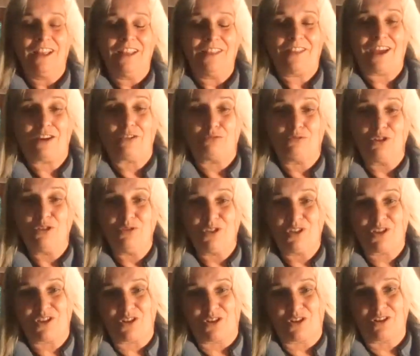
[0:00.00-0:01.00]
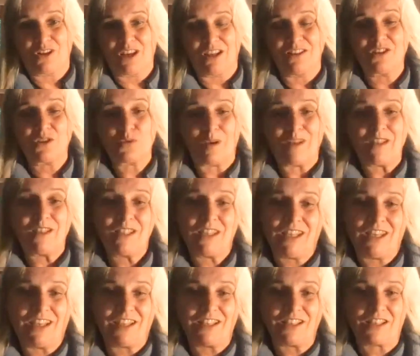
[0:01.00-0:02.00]
that rootstock in 20
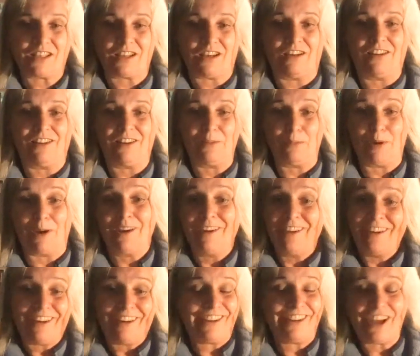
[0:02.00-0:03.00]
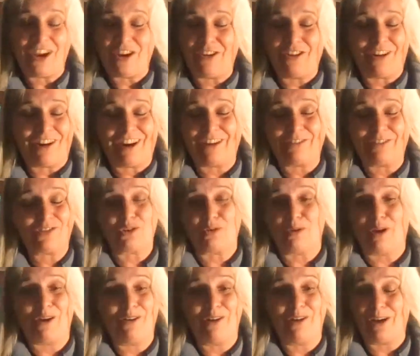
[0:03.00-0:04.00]
years' time. I know I have to
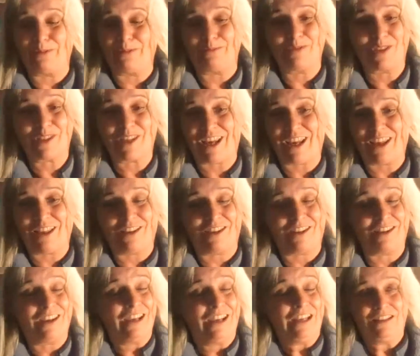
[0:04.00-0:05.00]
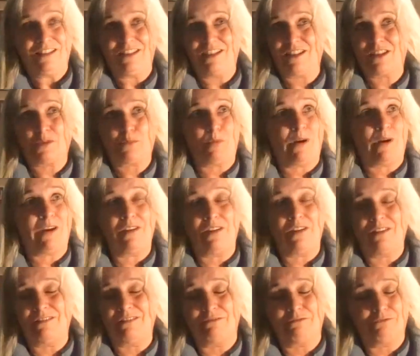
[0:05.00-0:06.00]
own up and say that despite
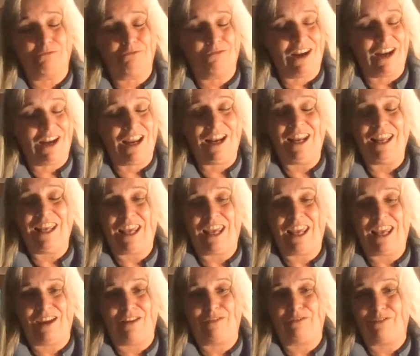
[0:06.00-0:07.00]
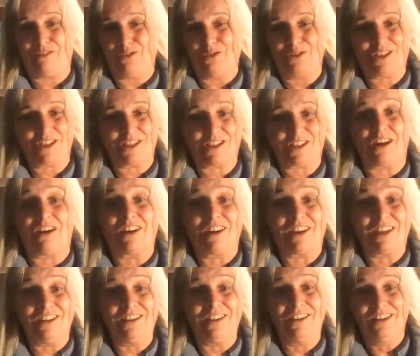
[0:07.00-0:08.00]
really careful
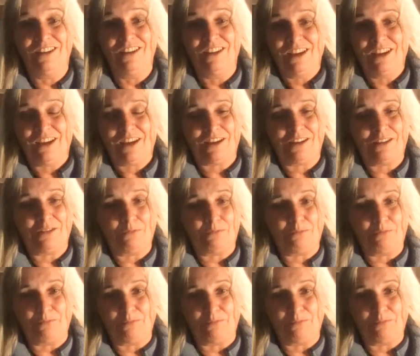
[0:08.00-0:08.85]
design and,